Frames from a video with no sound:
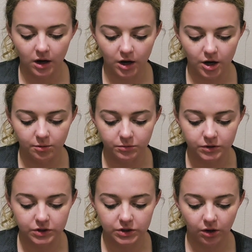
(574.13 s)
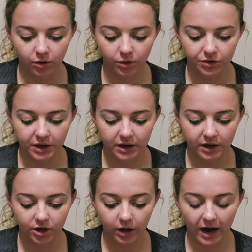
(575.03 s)
So
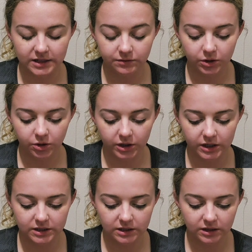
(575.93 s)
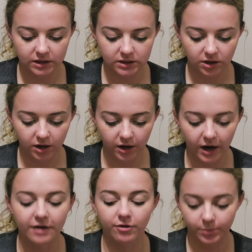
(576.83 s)
the active ingredients in this
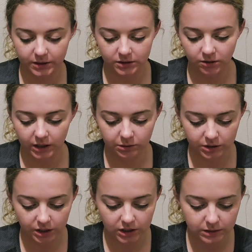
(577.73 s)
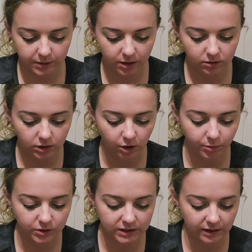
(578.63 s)
are avobenzone, like we talked about,
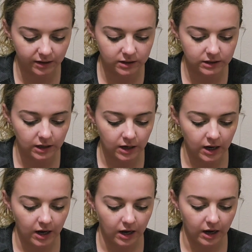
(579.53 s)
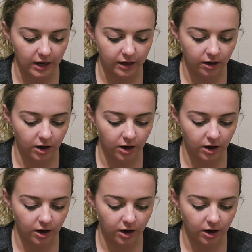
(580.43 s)
homosalate, and